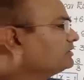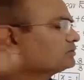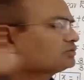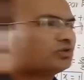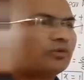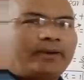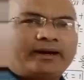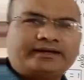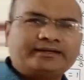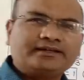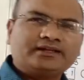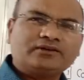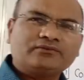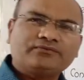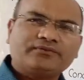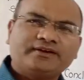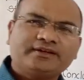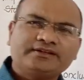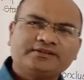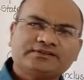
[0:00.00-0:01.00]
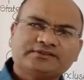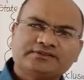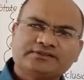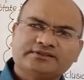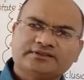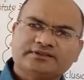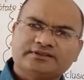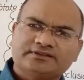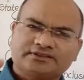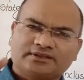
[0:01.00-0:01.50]
So my dear
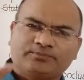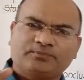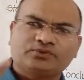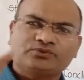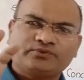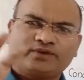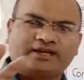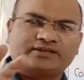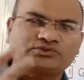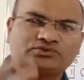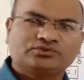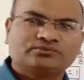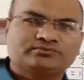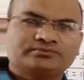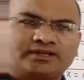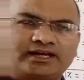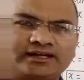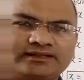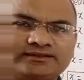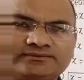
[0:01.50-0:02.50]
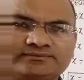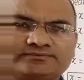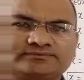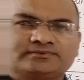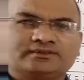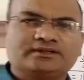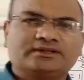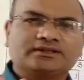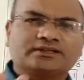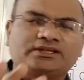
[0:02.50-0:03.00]
friends, suppose we assume that
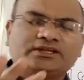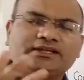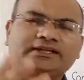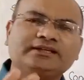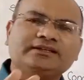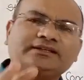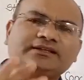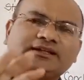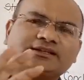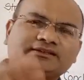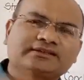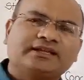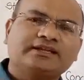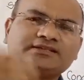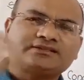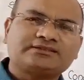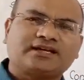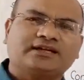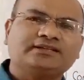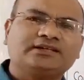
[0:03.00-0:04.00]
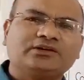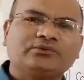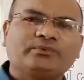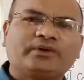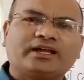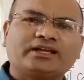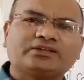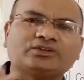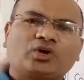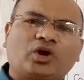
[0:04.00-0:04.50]
in the 10th standard
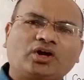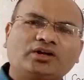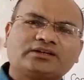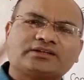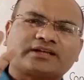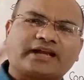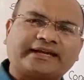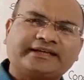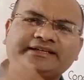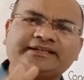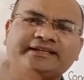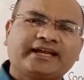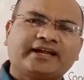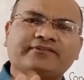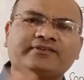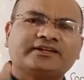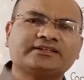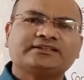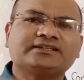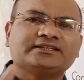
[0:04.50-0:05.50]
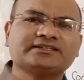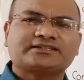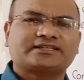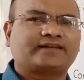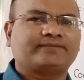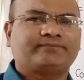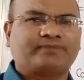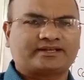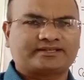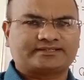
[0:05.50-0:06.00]
we are not writing everything
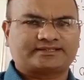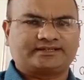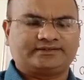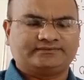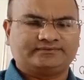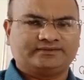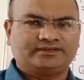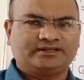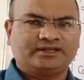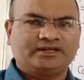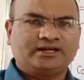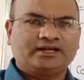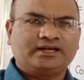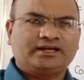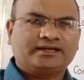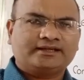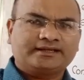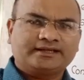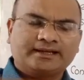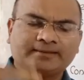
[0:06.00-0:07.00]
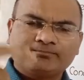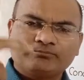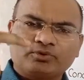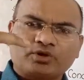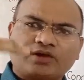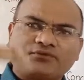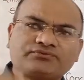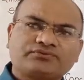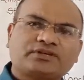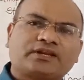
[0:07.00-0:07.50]
step by step.
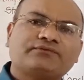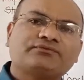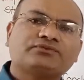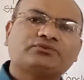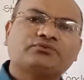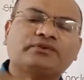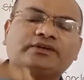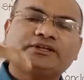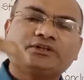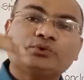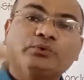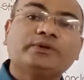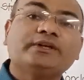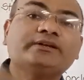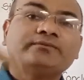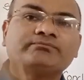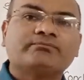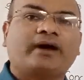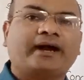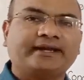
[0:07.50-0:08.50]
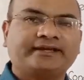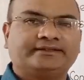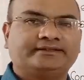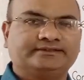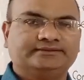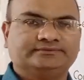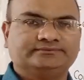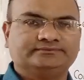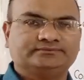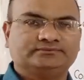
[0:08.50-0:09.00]
Number of steps we do in
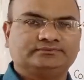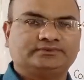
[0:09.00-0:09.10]
mind